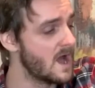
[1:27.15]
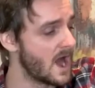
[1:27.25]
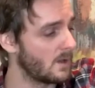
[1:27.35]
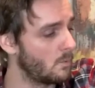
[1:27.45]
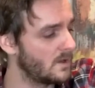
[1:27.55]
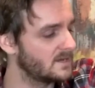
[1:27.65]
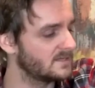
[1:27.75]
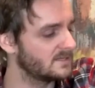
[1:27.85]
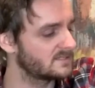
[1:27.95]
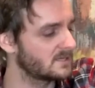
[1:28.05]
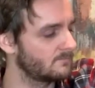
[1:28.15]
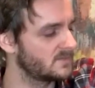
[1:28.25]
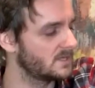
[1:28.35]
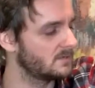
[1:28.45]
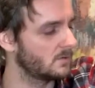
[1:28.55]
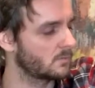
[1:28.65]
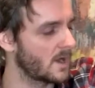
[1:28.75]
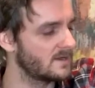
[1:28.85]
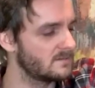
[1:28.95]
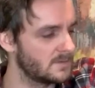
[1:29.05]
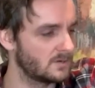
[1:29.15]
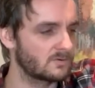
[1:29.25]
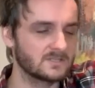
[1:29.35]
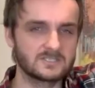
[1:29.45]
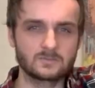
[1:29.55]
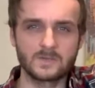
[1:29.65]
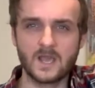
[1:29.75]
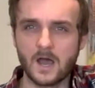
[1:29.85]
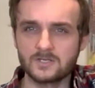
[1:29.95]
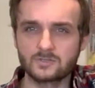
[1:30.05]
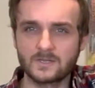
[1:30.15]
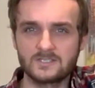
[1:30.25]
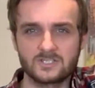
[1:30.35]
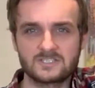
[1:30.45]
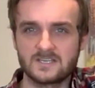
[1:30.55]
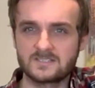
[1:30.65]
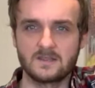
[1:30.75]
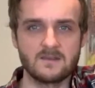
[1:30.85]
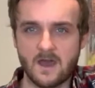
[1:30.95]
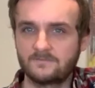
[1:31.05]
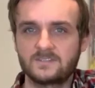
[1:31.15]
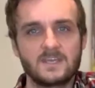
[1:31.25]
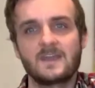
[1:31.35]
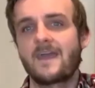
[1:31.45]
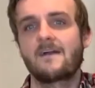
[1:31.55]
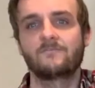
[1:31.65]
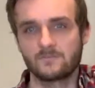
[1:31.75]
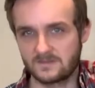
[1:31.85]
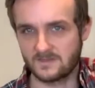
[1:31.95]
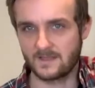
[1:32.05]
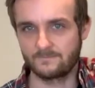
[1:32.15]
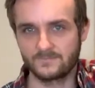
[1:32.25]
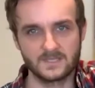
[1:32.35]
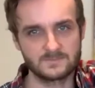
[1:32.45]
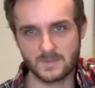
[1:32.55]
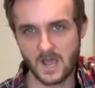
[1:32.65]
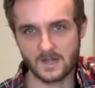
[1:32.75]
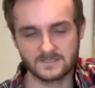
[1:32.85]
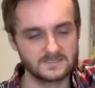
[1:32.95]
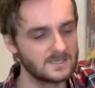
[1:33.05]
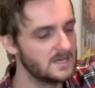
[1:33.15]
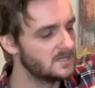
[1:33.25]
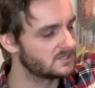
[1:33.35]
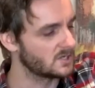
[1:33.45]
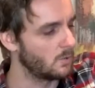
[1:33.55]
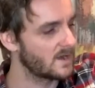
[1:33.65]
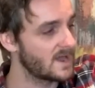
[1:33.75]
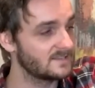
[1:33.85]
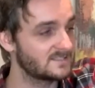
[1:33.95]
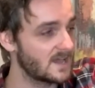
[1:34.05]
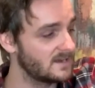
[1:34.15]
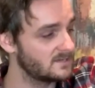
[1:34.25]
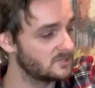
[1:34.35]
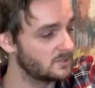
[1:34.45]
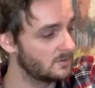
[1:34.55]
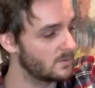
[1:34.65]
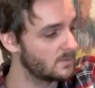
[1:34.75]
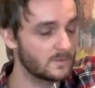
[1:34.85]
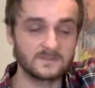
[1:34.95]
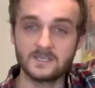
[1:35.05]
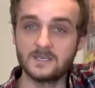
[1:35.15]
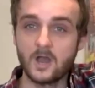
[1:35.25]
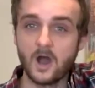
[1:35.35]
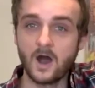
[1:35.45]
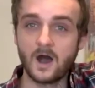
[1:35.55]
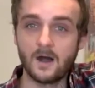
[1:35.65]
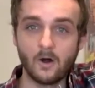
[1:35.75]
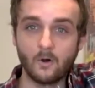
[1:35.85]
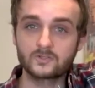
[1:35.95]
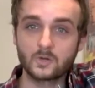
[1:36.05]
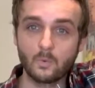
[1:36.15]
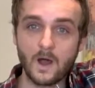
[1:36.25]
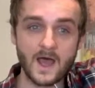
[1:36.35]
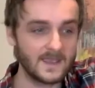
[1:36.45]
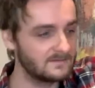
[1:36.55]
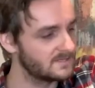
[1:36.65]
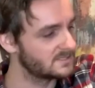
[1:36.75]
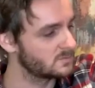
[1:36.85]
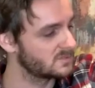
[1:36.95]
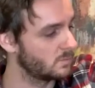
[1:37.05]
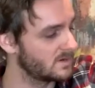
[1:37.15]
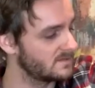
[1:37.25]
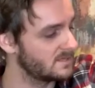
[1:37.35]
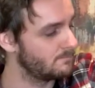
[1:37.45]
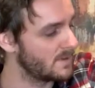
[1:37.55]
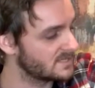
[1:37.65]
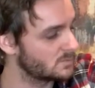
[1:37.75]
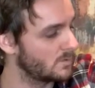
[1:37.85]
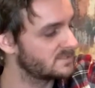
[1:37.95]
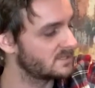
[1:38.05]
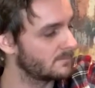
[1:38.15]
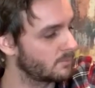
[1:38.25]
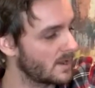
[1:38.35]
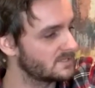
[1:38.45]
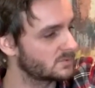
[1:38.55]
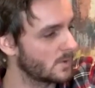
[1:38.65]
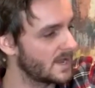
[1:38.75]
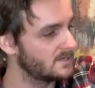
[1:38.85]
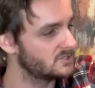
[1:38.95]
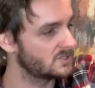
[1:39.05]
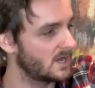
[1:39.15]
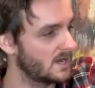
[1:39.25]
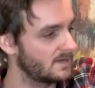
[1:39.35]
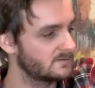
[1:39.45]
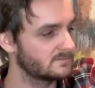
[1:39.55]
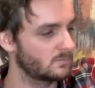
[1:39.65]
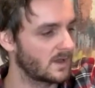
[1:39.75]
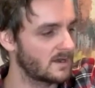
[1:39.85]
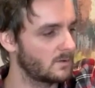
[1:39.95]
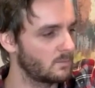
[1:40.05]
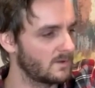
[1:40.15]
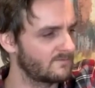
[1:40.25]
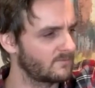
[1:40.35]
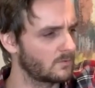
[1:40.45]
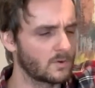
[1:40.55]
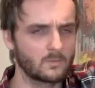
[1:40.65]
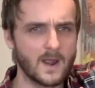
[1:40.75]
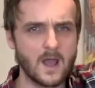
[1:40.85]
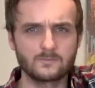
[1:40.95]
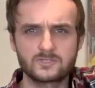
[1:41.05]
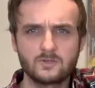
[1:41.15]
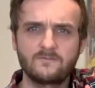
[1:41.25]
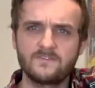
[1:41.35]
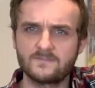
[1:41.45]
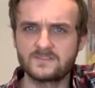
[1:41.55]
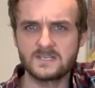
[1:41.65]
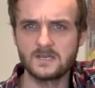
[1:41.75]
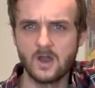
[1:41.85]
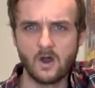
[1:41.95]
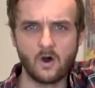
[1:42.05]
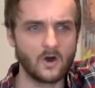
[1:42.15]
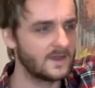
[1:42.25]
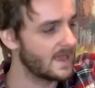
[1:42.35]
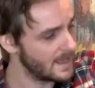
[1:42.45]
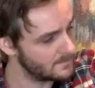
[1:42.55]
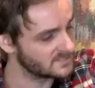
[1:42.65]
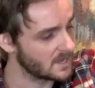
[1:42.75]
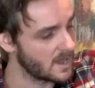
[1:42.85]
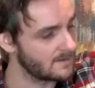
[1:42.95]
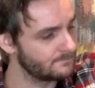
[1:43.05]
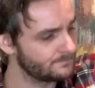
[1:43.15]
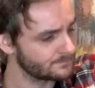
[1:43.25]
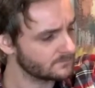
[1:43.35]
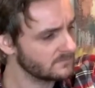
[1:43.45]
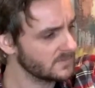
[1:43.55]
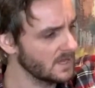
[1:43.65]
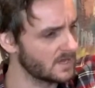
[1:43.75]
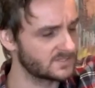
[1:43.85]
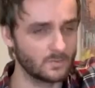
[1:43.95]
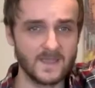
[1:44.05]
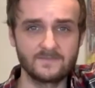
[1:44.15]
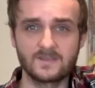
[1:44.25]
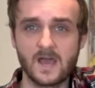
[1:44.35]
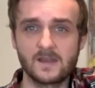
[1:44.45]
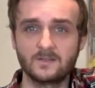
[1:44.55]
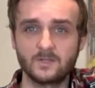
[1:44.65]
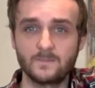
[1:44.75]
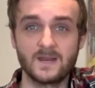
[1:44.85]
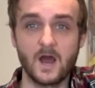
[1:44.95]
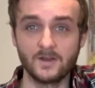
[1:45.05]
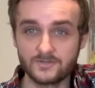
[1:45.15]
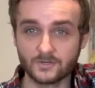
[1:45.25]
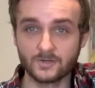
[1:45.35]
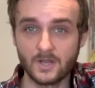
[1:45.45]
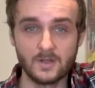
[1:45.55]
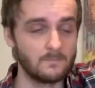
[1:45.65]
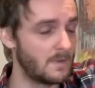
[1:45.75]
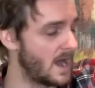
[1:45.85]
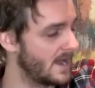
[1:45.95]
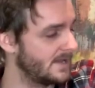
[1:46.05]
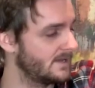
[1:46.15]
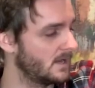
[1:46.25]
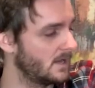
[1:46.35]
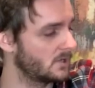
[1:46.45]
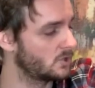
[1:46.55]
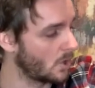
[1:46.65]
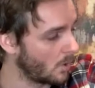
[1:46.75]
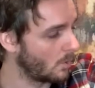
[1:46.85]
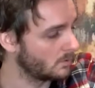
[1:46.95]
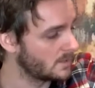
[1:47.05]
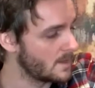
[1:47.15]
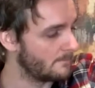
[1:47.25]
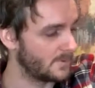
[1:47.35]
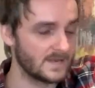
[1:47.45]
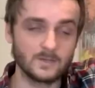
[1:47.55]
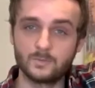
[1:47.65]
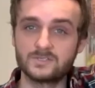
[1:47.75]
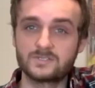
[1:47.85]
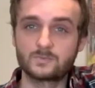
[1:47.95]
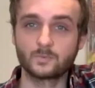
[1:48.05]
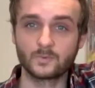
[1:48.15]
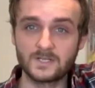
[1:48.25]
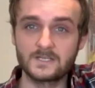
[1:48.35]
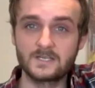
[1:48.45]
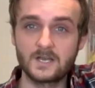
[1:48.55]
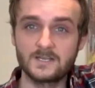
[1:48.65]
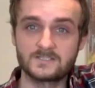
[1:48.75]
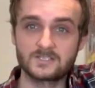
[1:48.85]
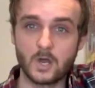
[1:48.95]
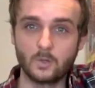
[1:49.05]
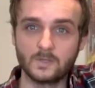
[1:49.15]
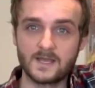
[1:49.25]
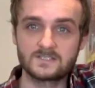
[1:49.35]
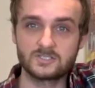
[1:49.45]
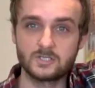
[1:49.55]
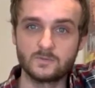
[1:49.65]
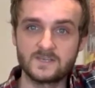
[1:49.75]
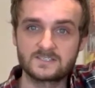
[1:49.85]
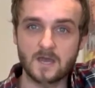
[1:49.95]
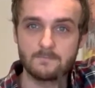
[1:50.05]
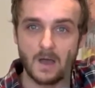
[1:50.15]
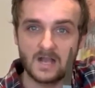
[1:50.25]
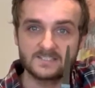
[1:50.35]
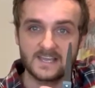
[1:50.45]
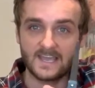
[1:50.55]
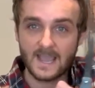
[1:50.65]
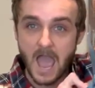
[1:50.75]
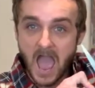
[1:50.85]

I wanted to get something right in the middle, because 300 just isn't enough to get everything, let's be honest. So what I decided to do, I went with the ultra-wide. This was one of the best ones in the price range. It went for around $250 on Amazon. So I even got a little bit under my goal, but it was really good. So let's do this unboxing.